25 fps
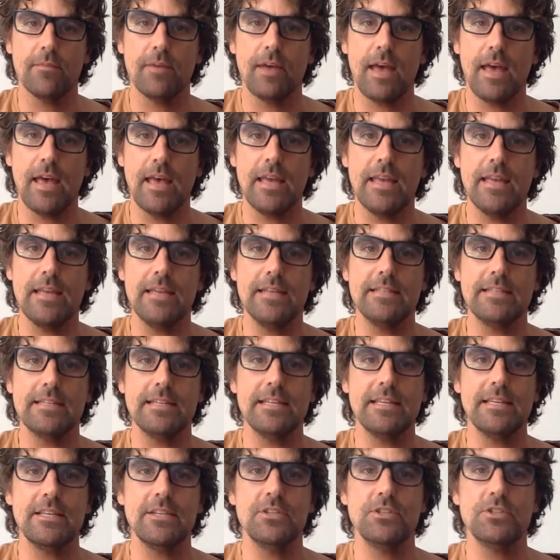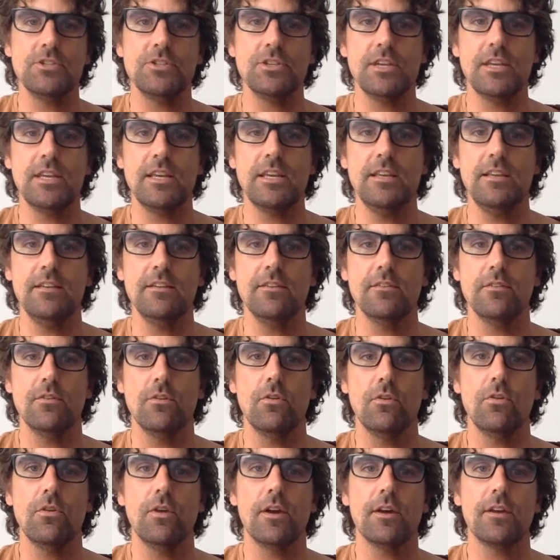A, D, G,
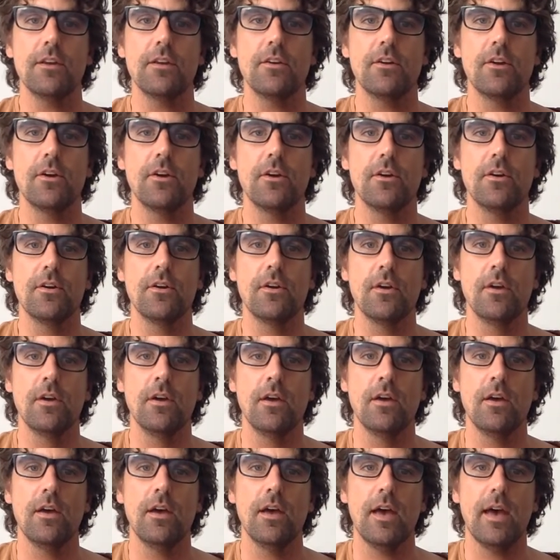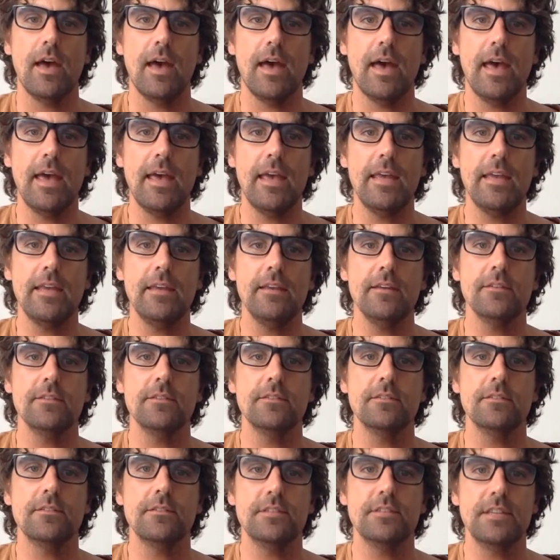or I could go A,
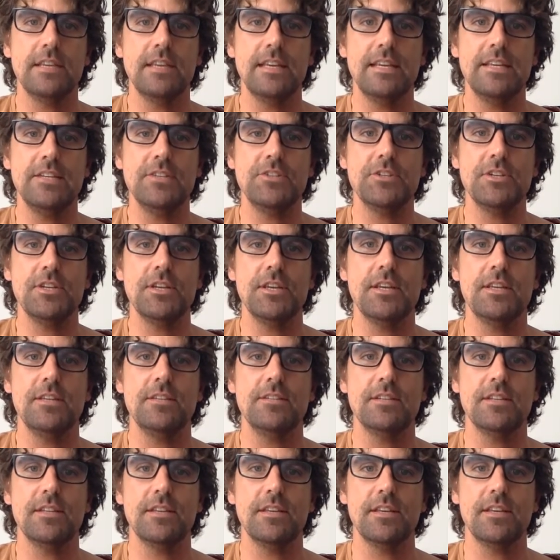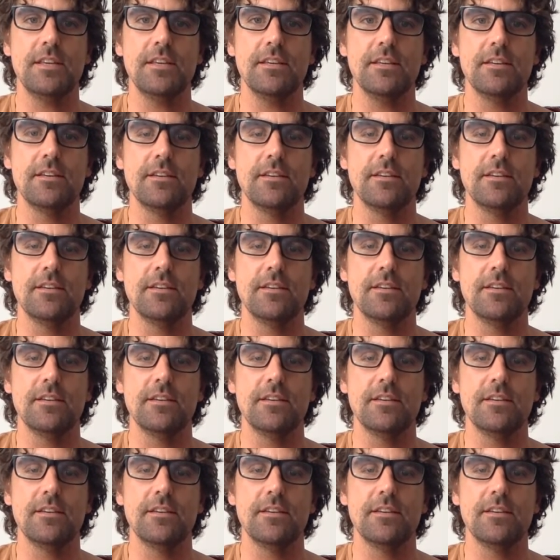D, G, D.